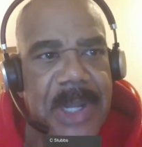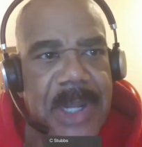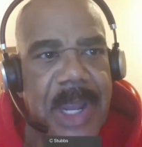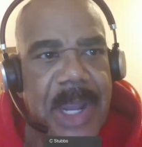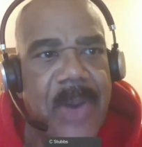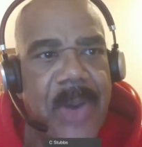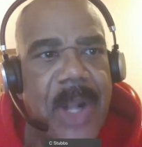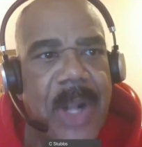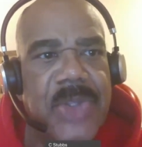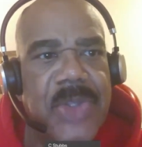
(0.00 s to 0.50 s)

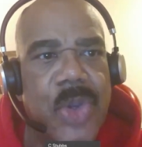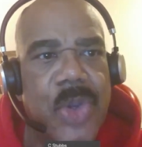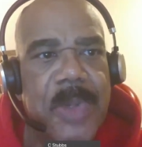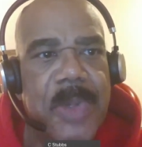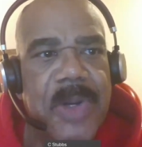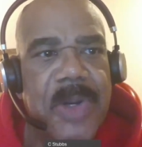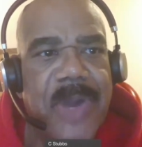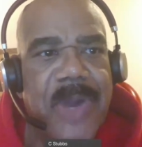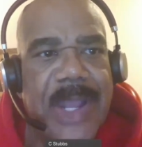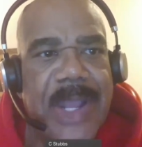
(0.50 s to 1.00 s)
Our
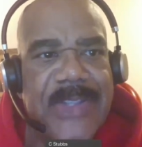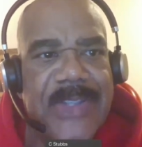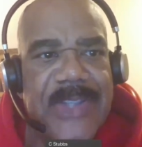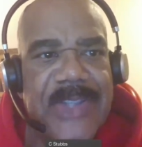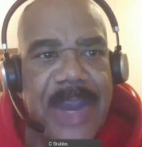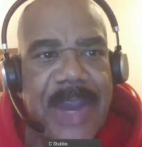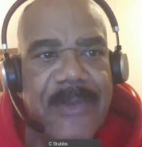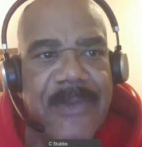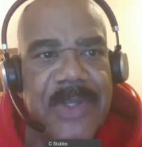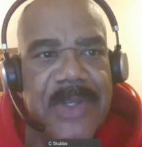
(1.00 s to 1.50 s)
October grads
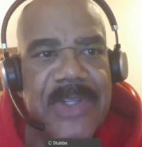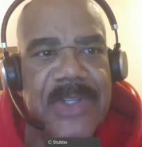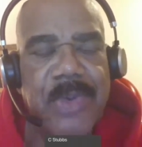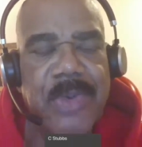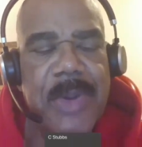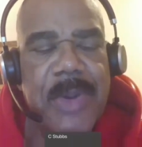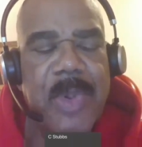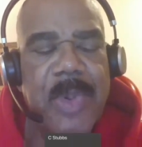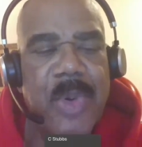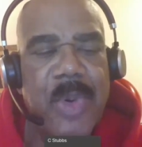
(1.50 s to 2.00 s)
averaged
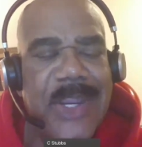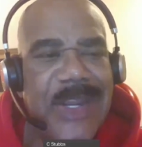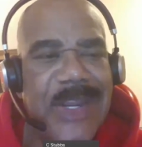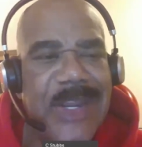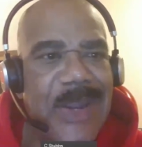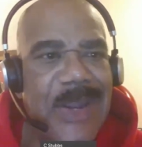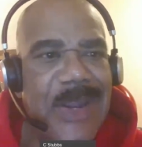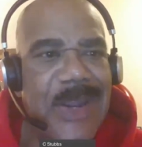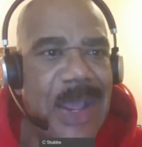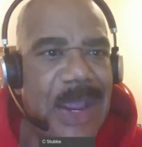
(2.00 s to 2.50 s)

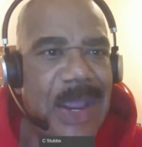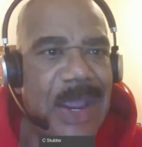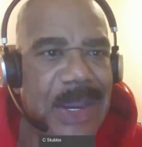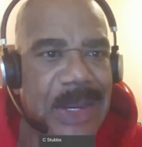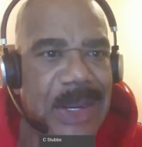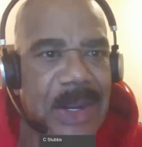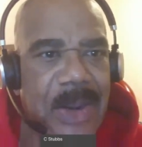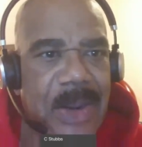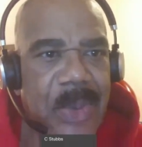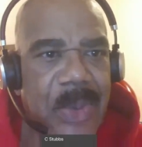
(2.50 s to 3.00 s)

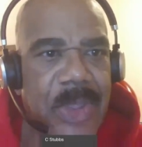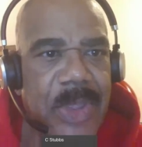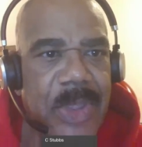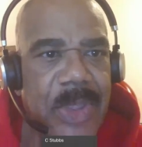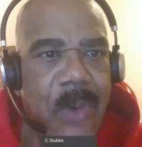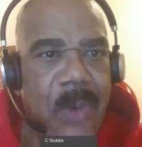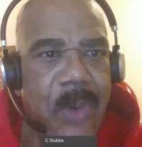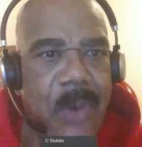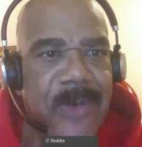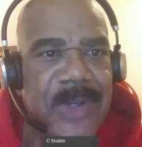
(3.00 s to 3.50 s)
3.9, with
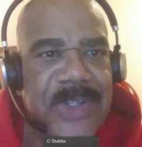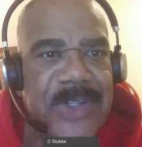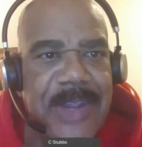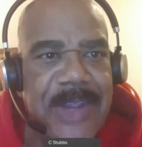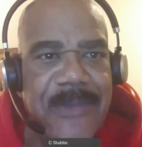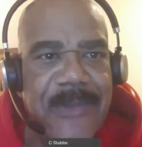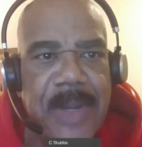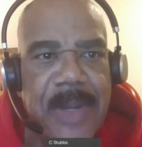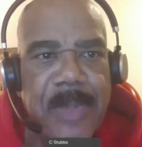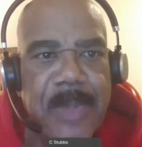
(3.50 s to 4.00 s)
over
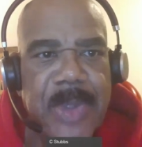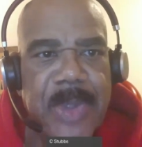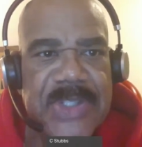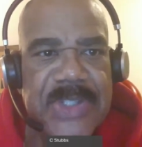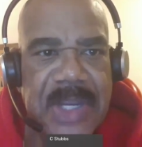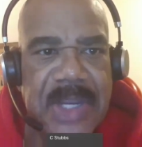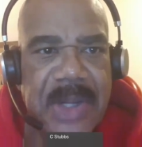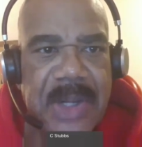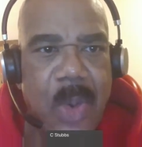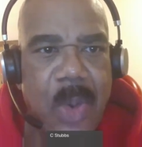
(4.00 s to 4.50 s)

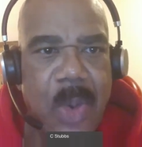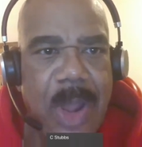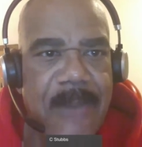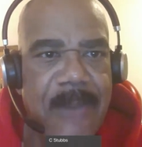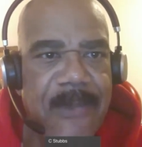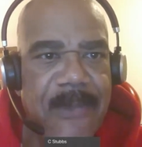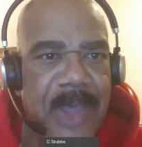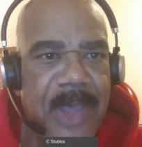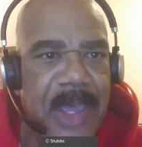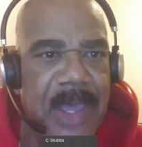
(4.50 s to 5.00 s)
70%
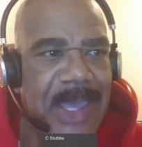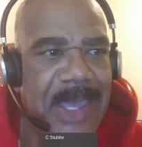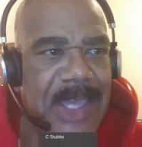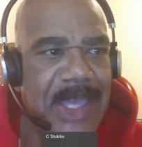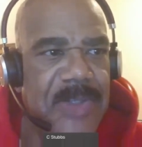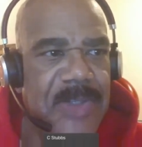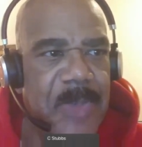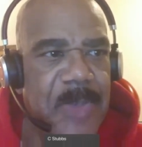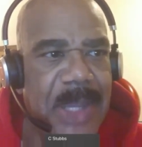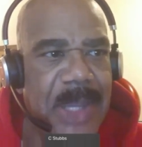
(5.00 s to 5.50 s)
qualifying
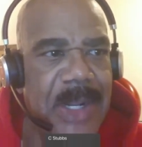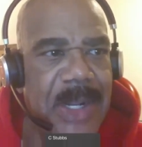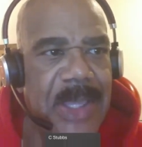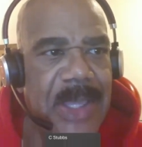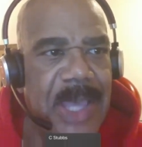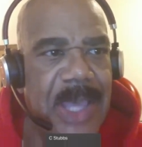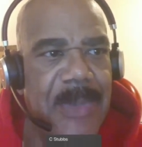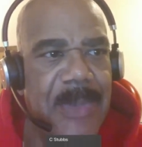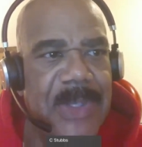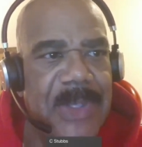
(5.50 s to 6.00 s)
as beta,
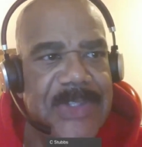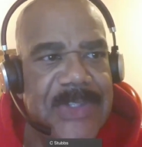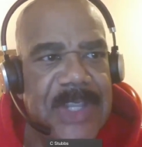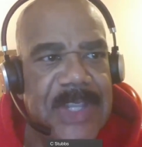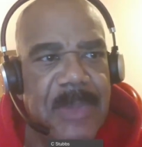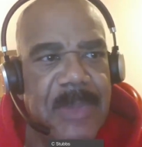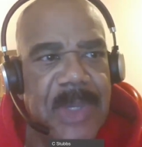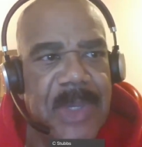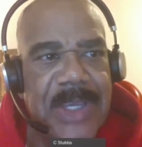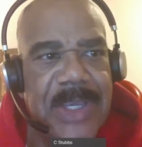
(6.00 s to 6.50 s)
gamma,
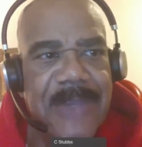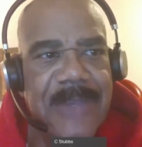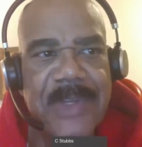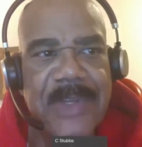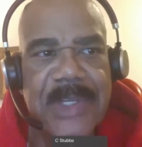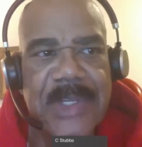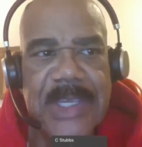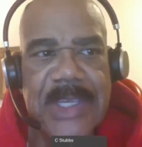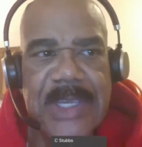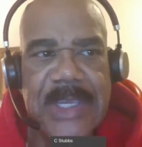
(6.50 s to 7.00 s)
sigma
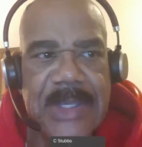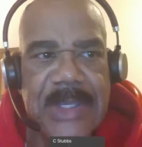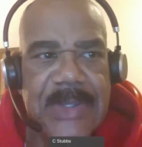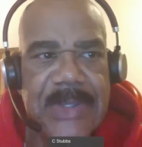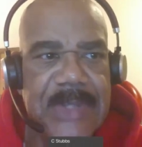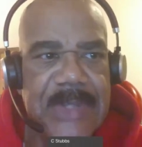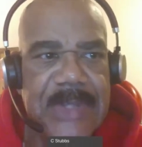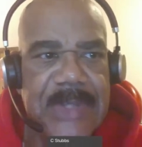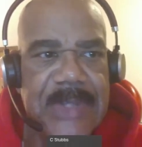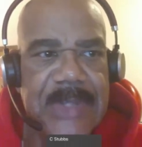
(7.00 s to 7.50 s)

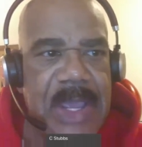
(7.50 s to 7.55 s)
invitees.